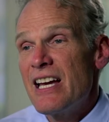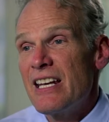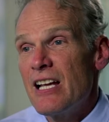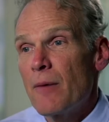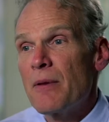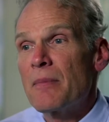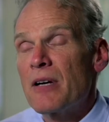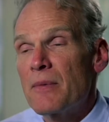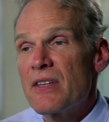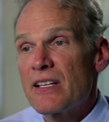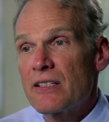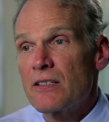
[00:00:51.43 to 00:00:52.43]
and help them come
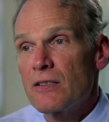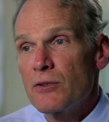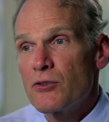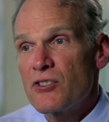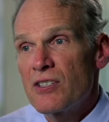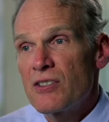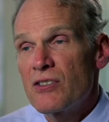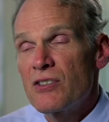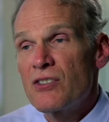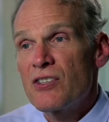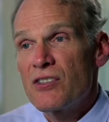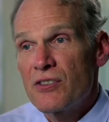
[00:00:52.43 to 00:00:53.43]
to that conclusion
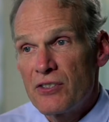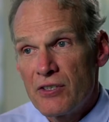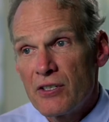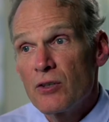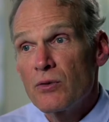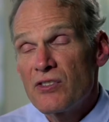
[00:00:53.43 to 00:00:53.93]
to their own